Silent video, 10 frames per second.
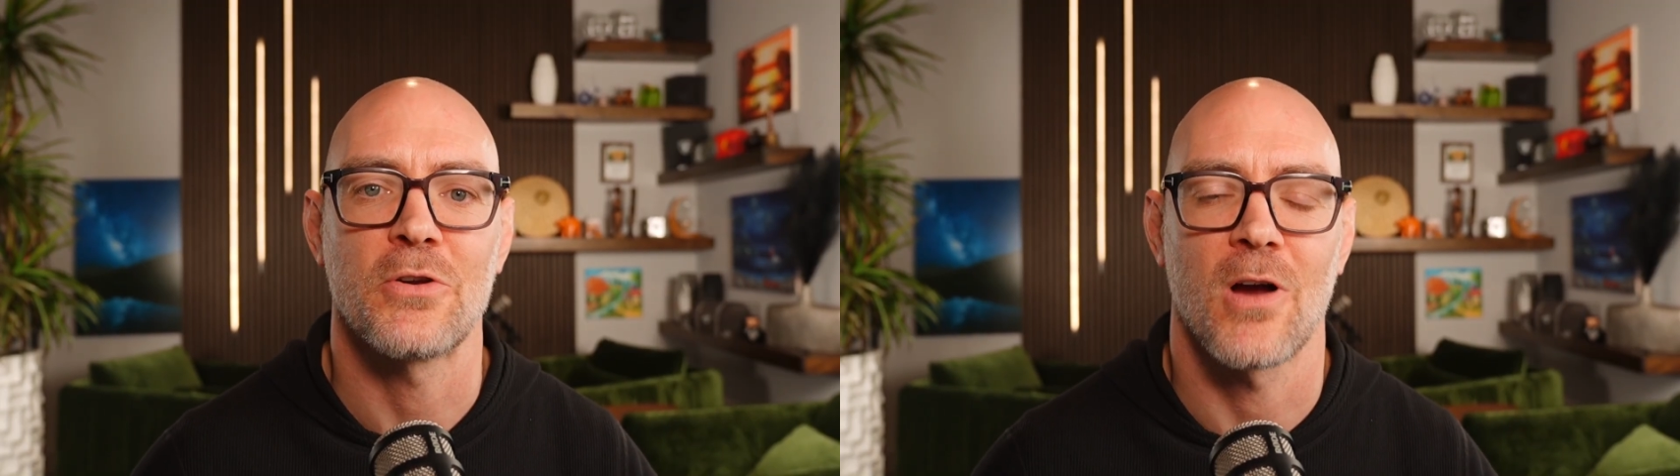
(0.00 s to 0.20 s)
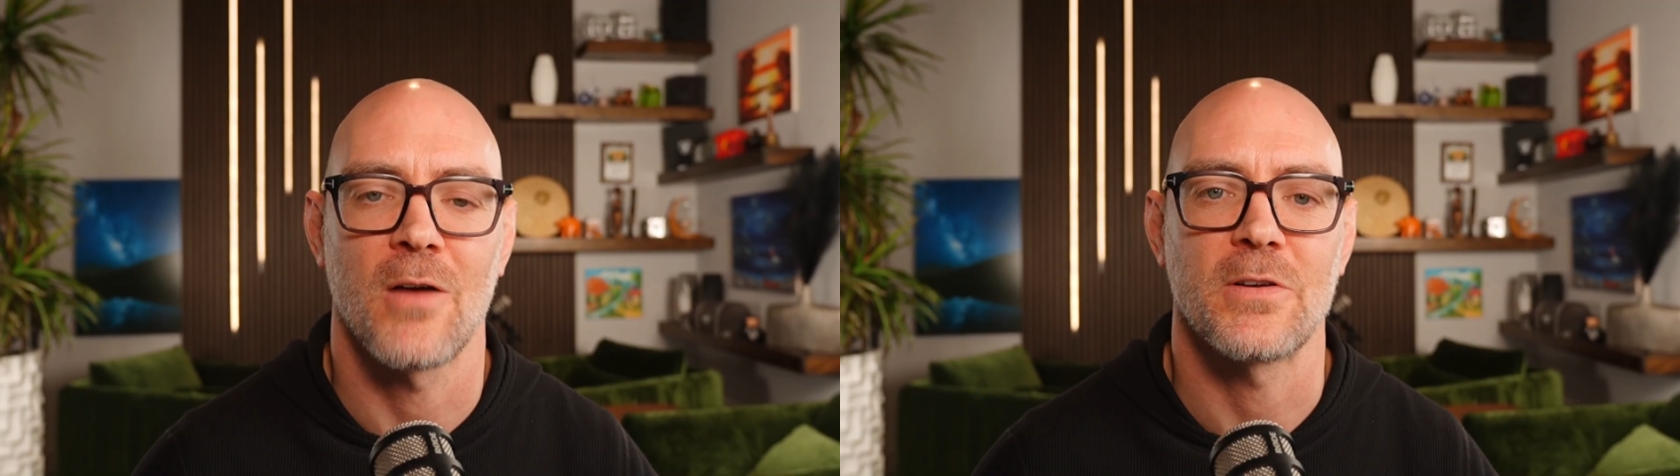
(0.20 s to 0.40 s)
in
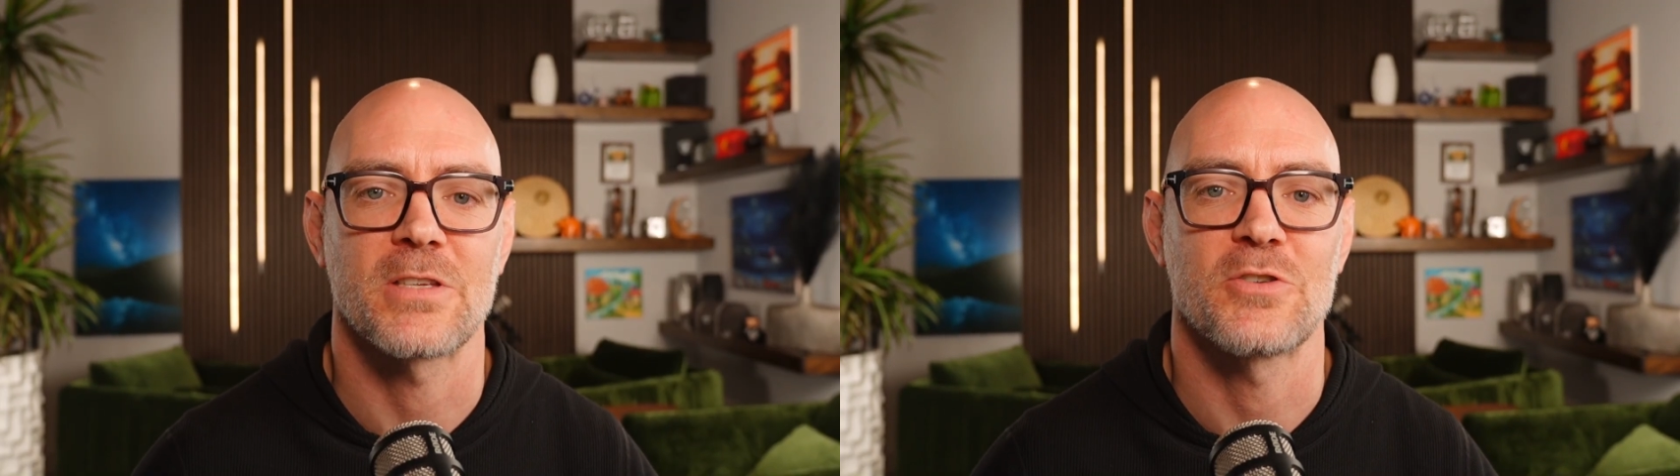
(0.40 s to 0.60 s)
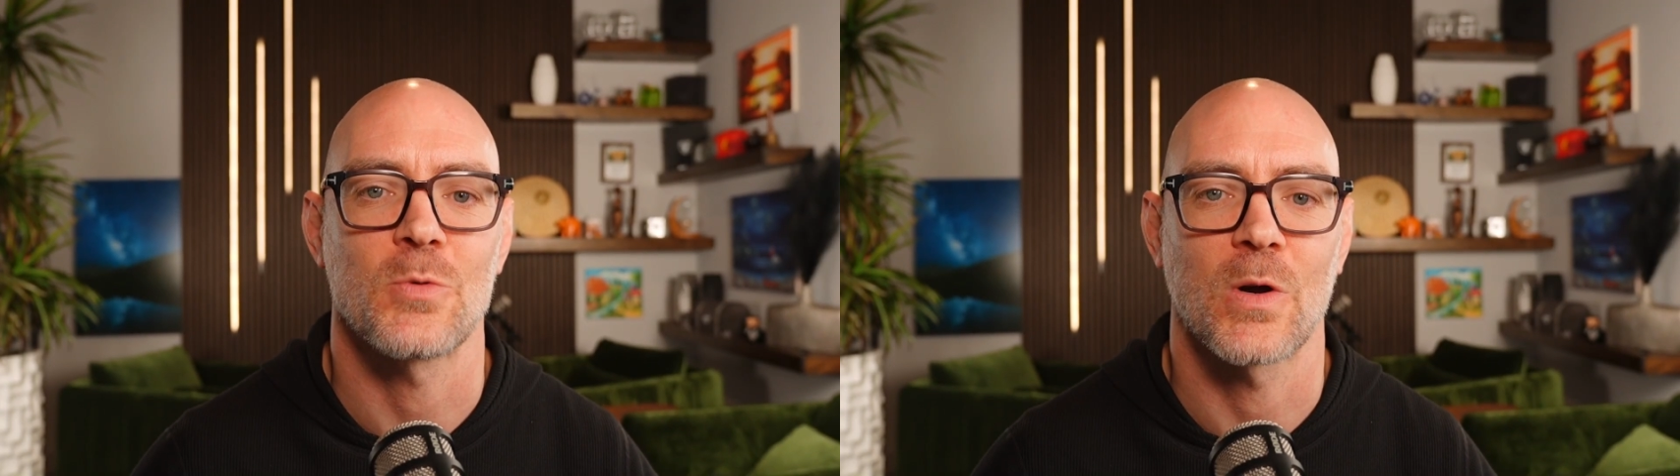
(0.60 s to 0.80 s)
your
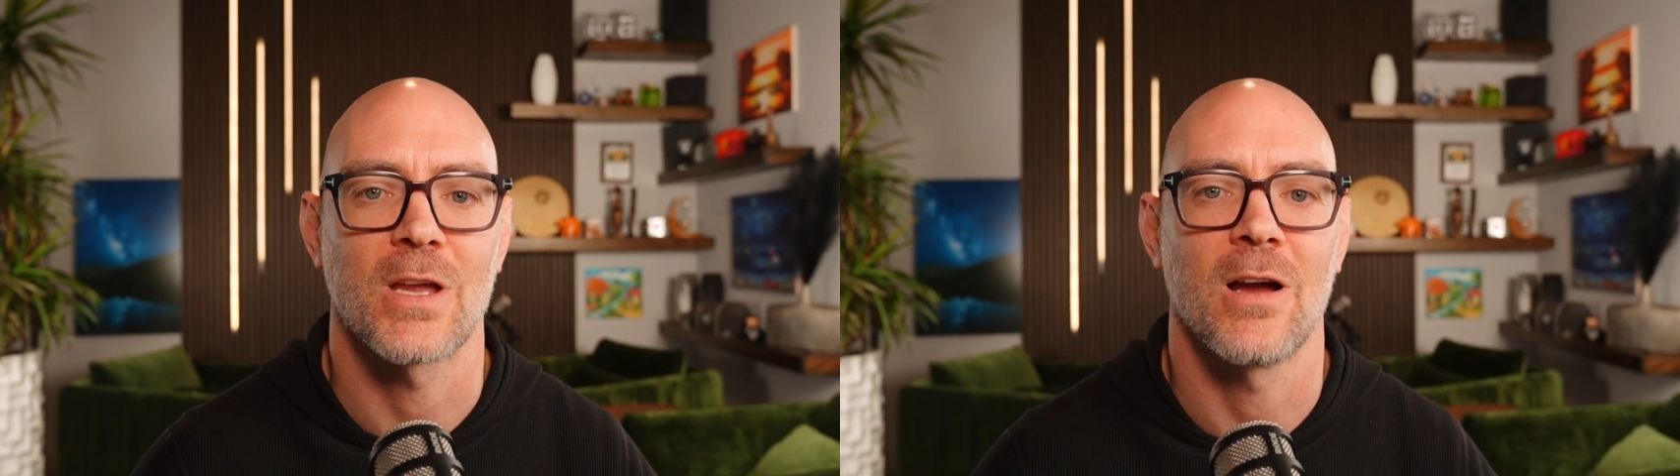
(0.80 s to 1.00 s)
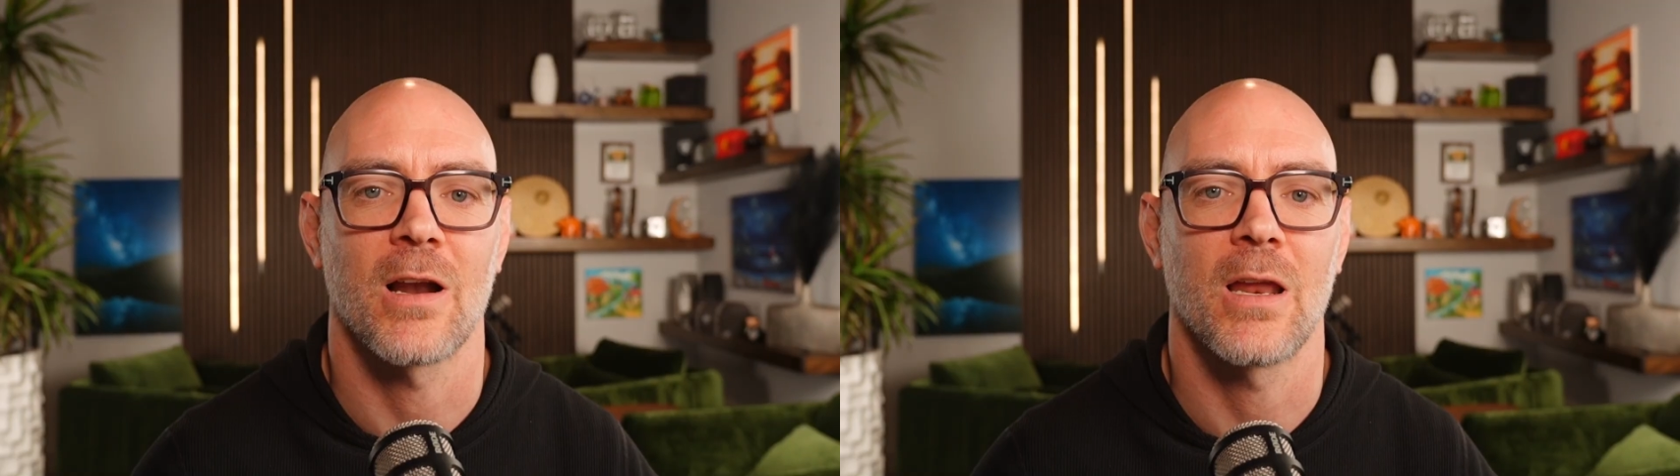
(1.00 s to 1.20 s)
office that you're
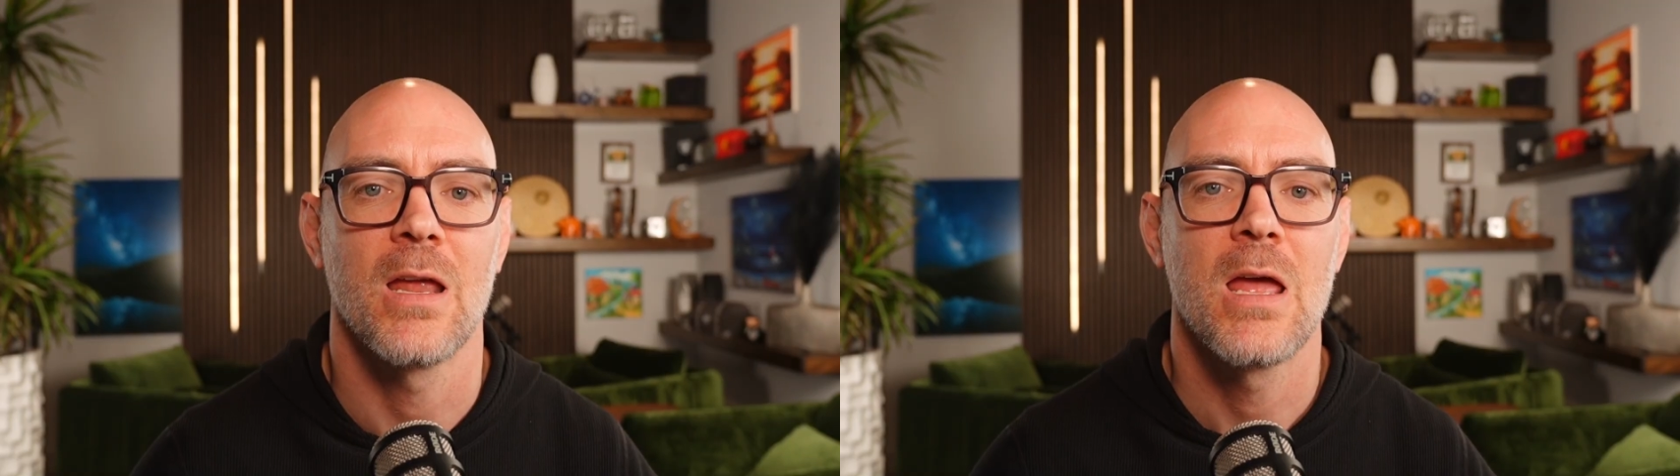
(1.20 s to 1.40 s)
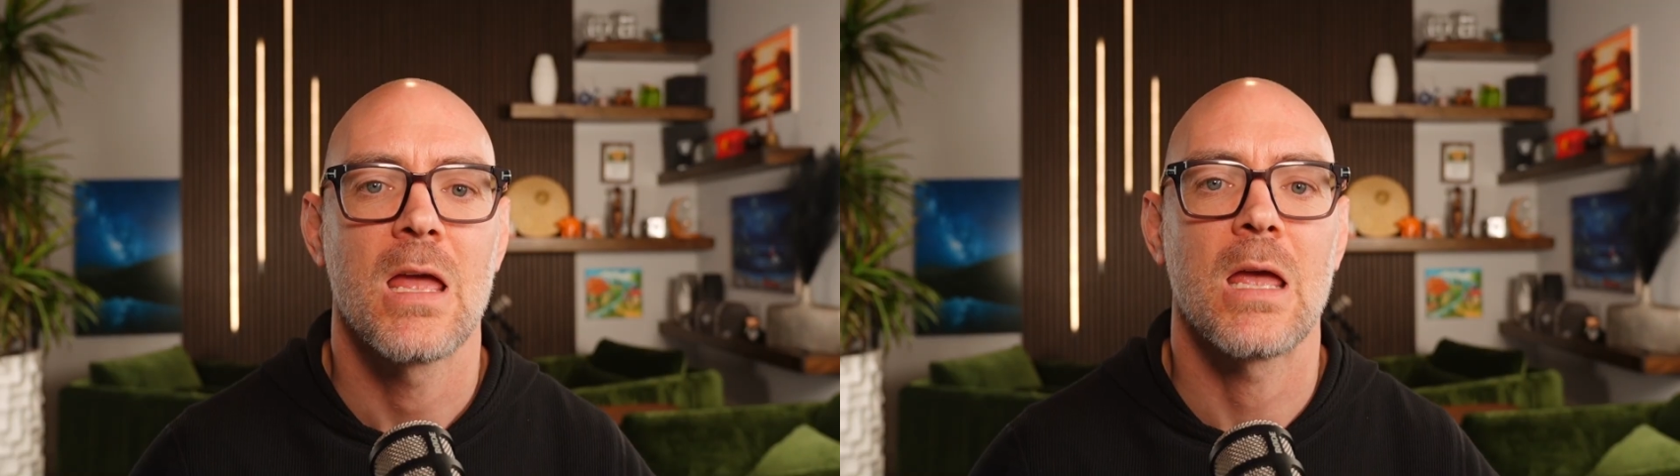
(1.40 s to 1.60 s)
working on it,